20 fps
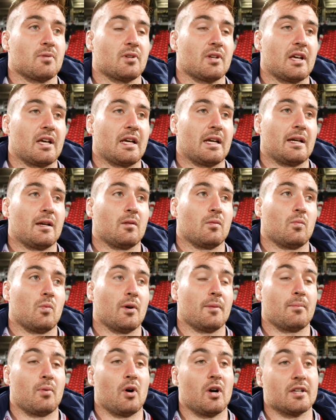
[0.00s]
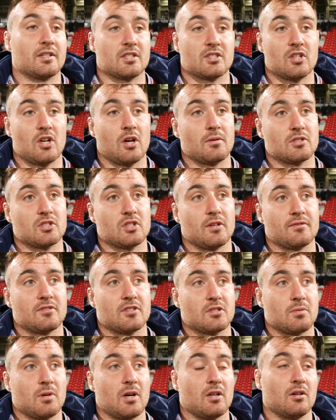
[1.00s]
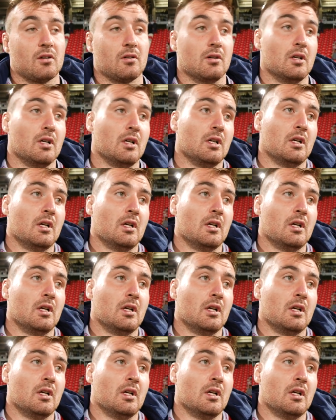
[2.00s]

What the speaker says: But 1 point is always tough to swallow.